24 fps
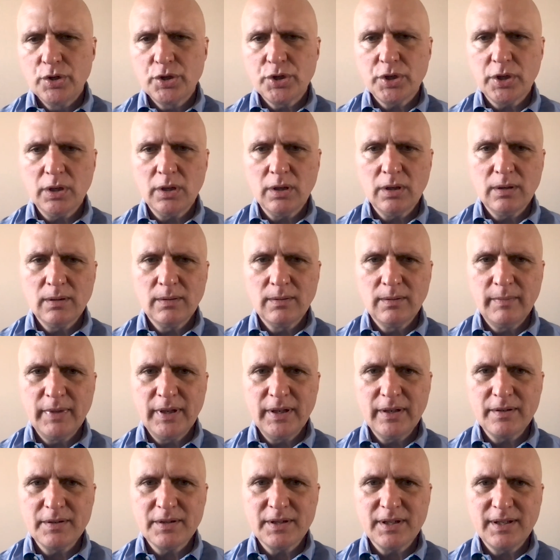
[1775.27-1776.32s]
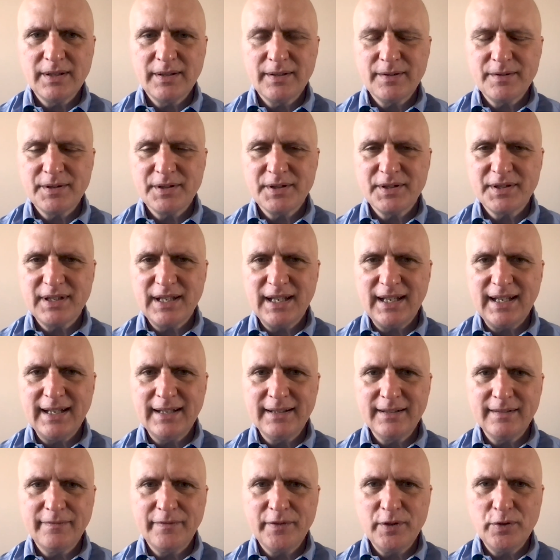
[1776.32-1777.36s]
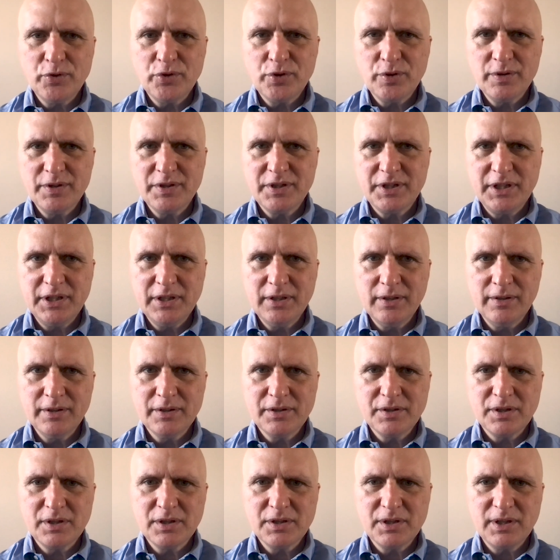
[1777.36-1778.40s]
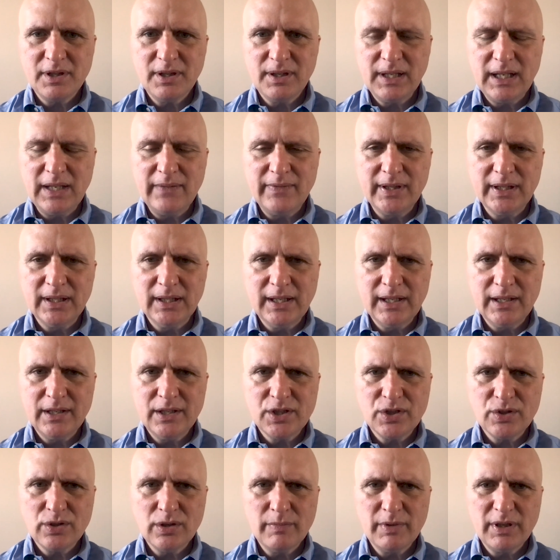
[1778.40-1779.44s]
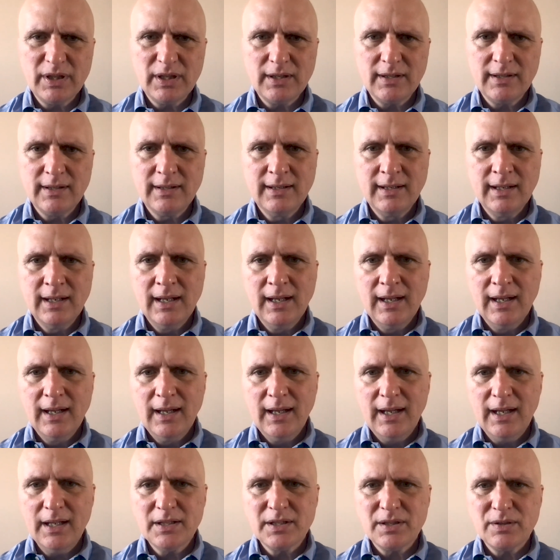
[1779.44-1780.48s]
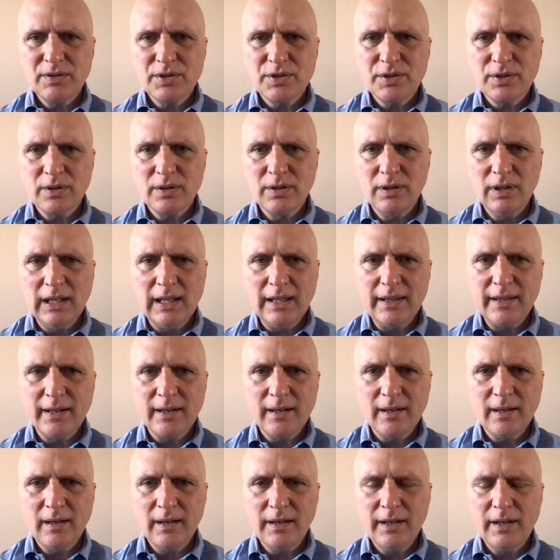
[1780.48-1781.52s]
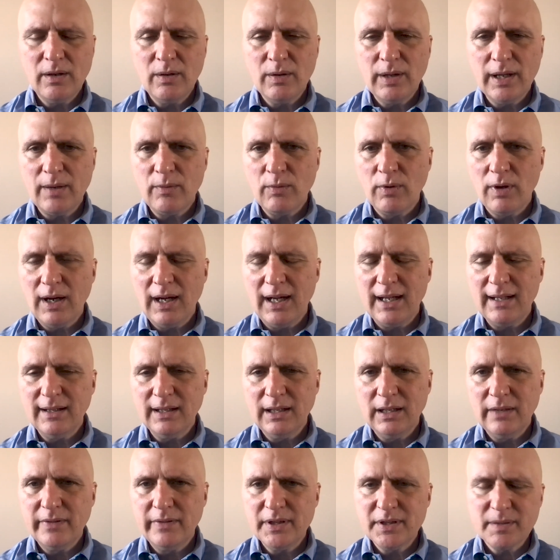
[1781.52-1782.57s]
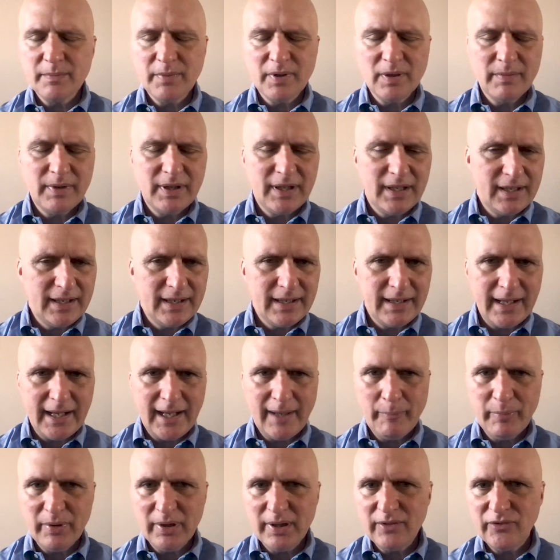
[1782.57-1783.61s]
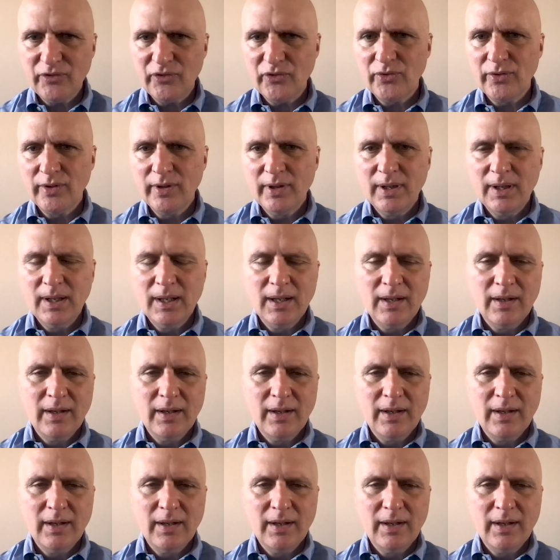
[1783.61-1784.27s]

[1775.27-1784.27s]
Sure. I mean, there's a saying, the future is here, it's just unevenly distributed. And so certainly there are, like where I live in suburban Indianapolis,